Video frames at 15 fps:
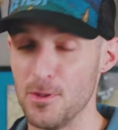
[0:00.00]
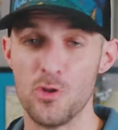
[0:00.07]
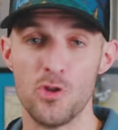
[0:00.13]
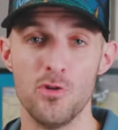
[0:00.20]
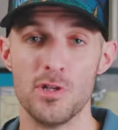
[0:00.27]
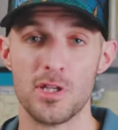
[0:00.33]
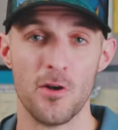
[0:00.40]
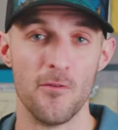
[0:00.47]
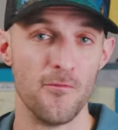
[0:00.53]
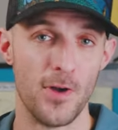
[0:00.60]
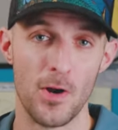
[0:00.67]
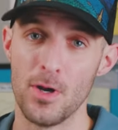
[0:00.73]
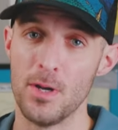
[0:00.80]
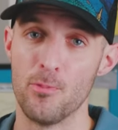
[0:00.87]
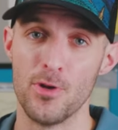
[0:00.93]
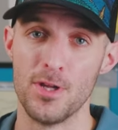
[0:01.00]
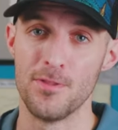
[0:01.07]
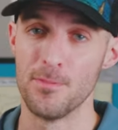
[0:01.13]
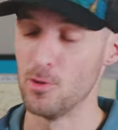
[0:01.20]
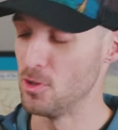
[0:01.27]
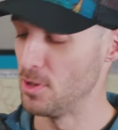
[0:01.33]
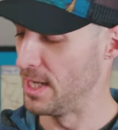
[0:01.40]
The shoes are very
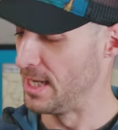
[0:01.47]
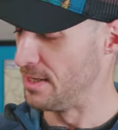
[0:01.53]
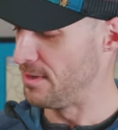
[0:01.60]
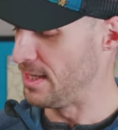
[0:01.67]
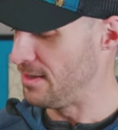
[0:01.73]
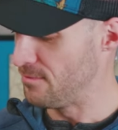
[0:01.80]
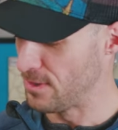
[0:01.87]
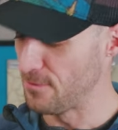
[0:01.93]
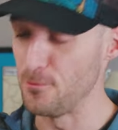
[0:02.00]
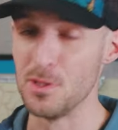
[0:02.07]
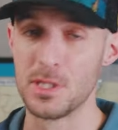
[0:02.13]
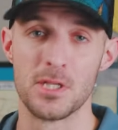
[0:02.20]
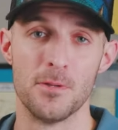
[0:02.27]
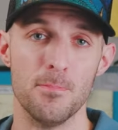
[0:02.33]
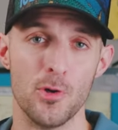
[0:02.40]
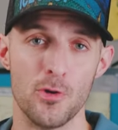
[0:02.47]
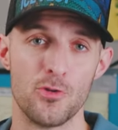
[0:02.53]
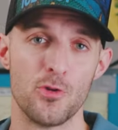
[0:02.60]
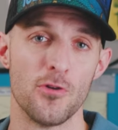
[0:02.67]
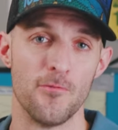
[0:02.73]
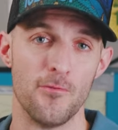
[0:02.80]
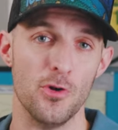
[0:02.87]
breathable, and even if you
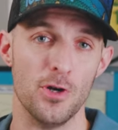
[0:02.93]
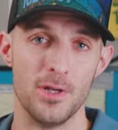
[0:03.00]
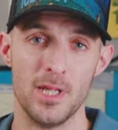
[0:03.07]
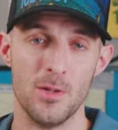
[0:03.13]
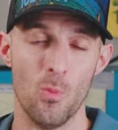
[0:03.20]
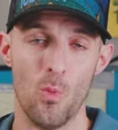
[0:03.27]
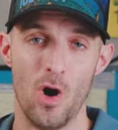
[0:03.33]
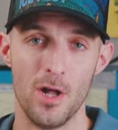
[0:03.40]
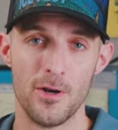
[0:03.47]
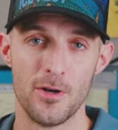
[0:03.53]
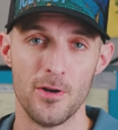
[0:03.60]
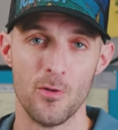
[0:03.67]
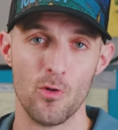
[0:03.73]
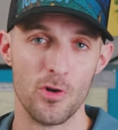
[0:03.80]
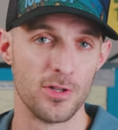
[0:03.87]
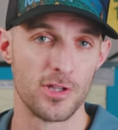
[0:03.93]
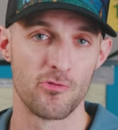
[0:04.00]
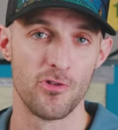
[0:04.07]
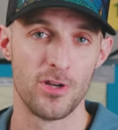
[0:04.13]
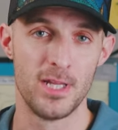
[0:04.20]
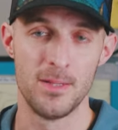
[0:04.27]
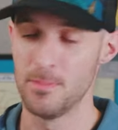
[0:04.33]
submerge your foot in water or a
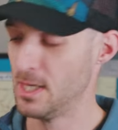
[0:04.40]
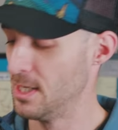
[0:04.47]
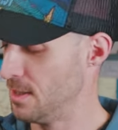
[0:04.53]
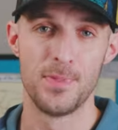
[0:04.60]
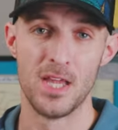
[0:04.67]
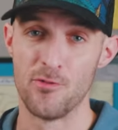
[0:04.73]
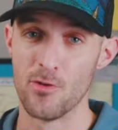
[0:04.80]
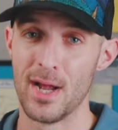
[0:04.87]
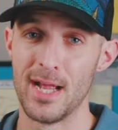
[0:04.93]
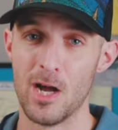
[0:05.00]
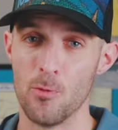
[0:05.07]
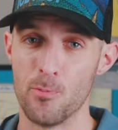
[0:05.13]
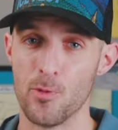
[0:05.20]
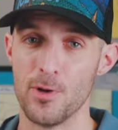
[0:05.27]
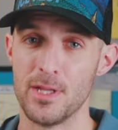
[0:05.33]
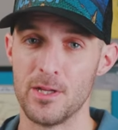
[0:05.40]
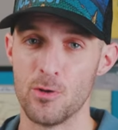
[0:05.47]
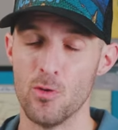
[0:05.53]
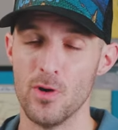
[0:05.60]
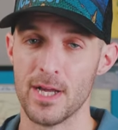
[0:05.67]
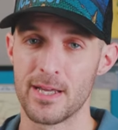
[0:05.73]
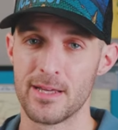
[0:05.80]
stream, they dry out pretty
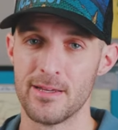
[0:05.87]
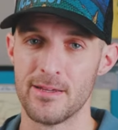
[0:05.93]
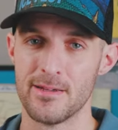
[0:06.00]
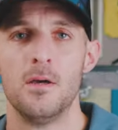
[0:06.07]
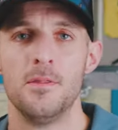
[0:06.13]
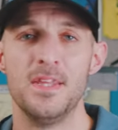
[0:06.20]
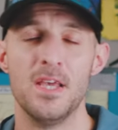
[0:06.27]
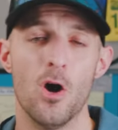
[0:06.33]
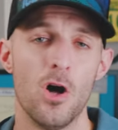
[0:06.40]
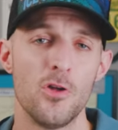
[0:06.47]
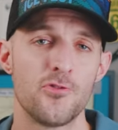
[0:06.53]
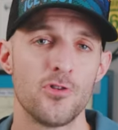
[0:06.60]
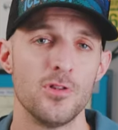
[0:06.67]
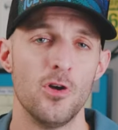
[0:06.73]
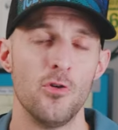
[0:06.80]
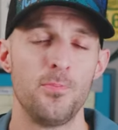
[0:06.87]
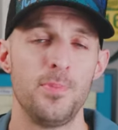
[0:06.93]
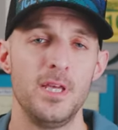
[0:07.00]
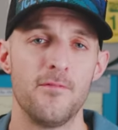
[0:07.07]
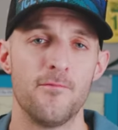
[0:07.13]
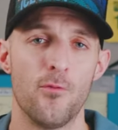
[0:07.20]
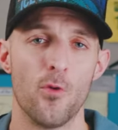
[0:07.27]
quick. The Altra Lone
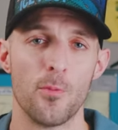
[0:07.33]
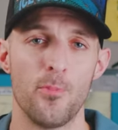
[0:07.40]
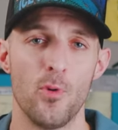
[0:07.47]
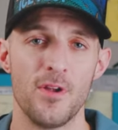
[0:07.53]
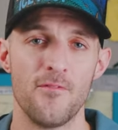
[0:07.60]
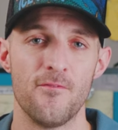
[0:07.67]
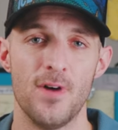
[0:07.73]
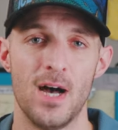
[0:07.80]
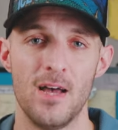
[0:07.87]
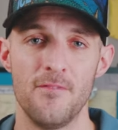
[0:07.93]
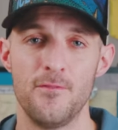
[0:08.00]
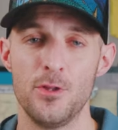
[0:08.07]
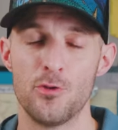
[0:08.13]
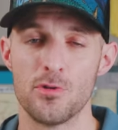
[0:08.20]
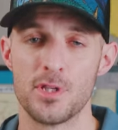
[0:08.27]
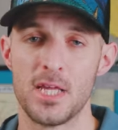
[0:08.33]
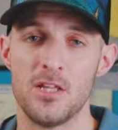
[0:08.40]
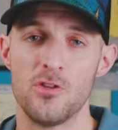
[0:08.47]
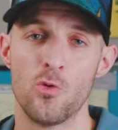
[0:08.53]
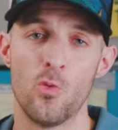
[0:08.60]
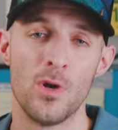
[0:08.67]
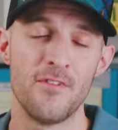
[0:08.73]
Peak 4.5 features a
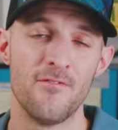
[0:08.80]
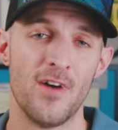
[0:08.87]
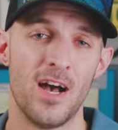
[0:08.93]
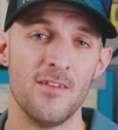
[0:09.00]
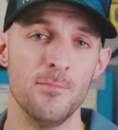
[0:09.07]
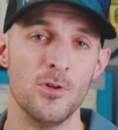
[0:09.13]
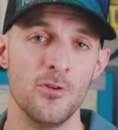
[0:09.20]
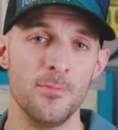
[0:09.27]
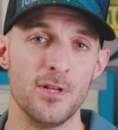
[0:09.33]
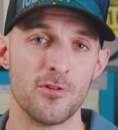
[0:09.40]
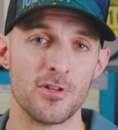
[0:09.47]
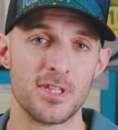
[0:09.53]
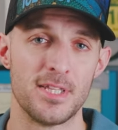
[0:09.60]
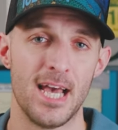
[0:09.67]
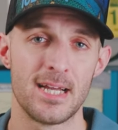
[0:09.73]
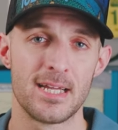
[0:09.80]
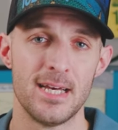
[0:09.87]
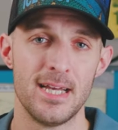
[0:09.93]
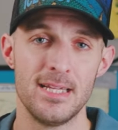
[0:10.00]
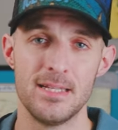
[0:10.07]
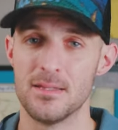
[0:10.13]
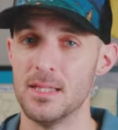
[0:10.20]
25mm stack
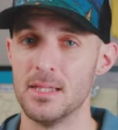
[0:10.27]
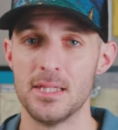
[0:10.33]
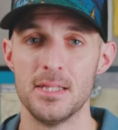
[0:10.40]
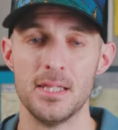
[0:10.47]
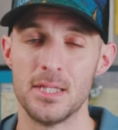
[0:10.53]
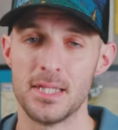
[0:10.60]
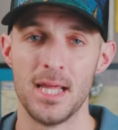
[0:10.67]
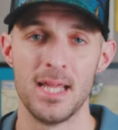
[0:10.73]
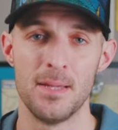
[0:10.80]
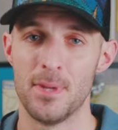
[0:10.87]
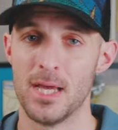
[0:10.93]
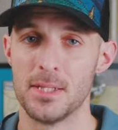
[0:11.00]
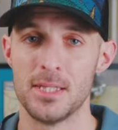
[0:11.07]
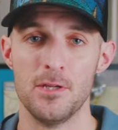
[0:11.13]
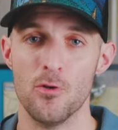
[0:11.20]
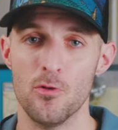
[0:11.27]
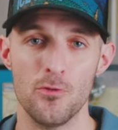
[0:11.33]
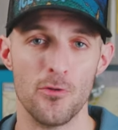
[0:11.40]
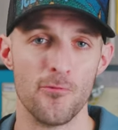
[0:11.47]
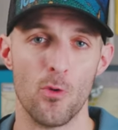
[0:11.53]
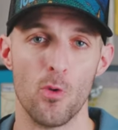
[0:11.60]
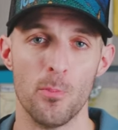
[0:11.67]
height. This is the same as the
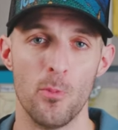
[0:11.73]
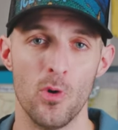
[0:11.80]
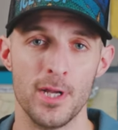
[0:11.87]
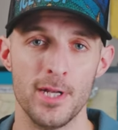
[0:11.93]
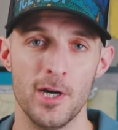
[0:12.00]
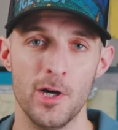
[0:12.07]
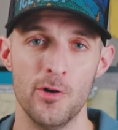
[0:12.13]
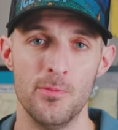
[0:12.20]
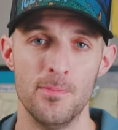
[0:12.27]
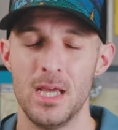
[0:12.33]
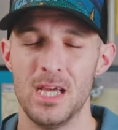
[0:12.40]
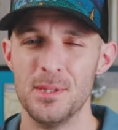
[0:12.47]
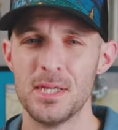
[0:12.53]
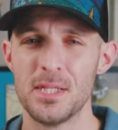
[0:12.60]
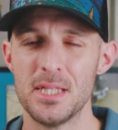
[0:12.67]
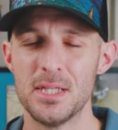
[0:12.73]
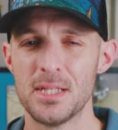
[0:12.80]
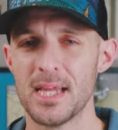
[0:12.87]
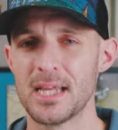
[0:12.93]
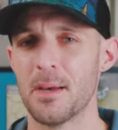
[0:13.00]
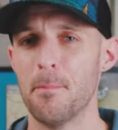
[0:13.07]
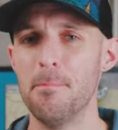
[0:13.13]
older 4.0. And this is
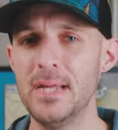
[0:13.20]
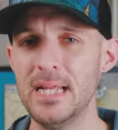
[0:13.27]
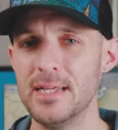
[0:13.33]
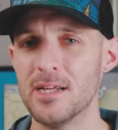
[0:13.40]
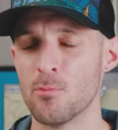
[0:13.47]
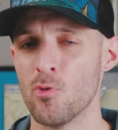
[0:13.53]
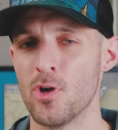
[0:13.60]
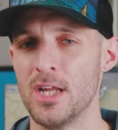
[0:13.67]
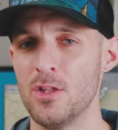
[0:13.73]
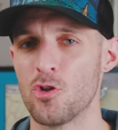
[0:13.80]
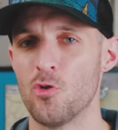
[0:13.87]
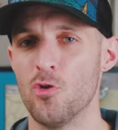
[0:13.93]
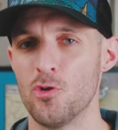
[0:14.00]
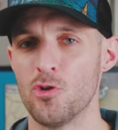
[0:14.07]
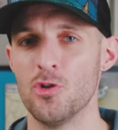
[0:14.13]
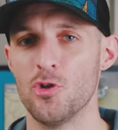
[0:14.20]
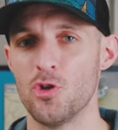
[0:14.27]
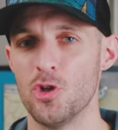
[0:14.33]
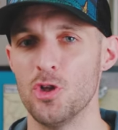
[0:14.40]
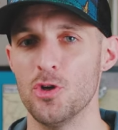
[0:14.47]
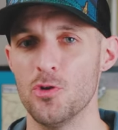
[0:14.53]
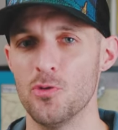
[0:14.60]
like a medium range cushion
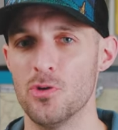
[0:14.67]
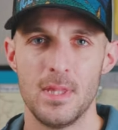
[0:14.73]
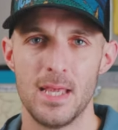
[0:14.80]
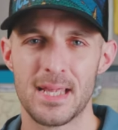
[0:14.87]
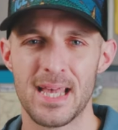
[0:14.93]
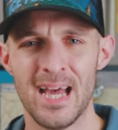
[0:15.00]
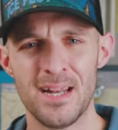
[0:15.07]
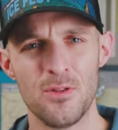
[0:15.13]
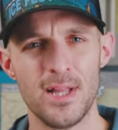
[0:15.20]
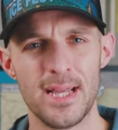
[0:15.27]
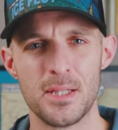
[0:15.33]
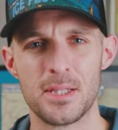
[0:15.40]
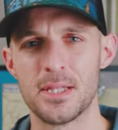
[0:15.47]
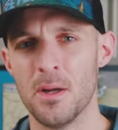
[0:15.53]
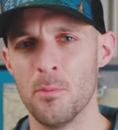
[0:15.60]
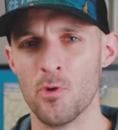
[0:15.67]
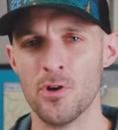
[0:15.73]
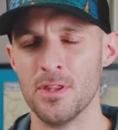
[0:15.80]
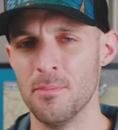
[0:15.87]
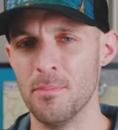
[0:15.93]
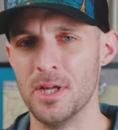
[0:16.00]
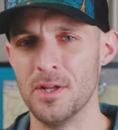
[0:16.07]
shoe. It kind of lands somewhere
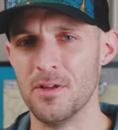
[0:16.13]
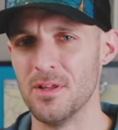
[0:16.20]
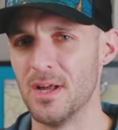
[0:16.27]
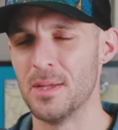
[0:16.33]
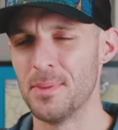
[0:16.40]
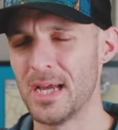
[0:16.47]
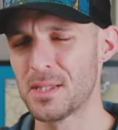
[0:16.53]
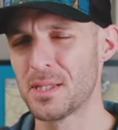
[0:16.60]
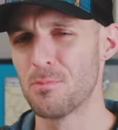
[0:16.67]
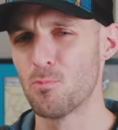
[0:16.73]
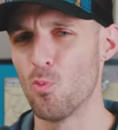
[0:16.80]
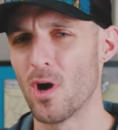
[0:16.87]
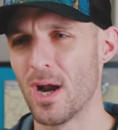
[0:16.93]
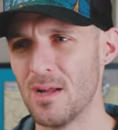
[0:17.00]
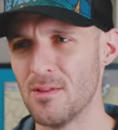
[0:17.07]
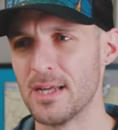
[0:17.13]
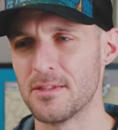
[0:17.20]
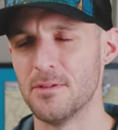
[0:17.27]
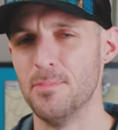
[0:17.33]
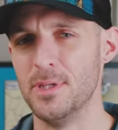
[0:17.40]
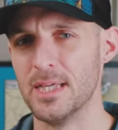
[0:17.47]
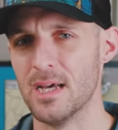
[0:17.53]
in the middle, and that's where I like
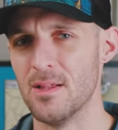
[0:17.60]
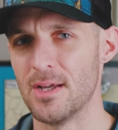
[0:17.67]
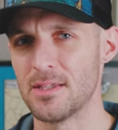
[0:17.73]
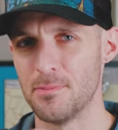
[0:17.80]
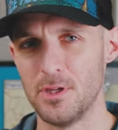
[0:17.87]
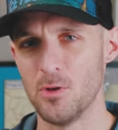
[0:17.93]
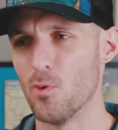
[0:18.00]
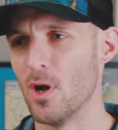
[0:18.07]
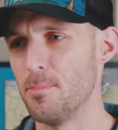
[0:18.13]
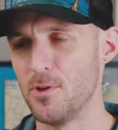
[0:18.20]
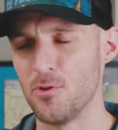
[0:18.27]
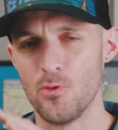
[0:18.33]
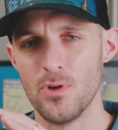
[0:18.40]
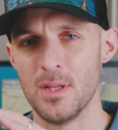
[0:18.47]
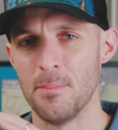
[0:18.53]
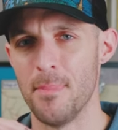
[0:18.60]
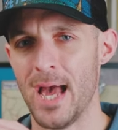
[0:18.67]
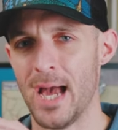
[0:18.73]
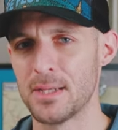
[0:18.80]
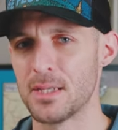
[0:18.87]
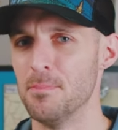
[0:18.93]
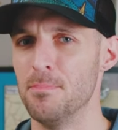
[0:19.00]
to be. I like to be right between
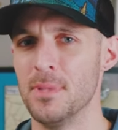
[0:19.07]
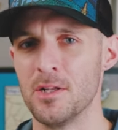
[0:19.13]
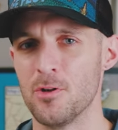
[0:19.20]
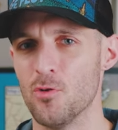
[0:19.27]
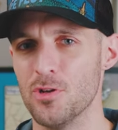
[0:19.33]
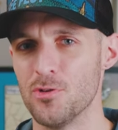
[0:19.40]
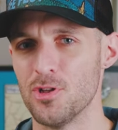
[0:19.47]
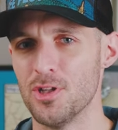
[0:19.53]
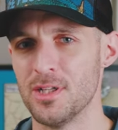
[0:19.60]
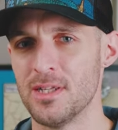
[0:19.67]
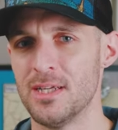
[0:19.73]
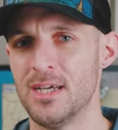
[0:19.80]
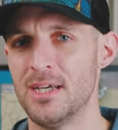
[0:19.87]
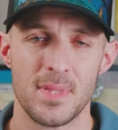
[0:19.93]
max and min cushion.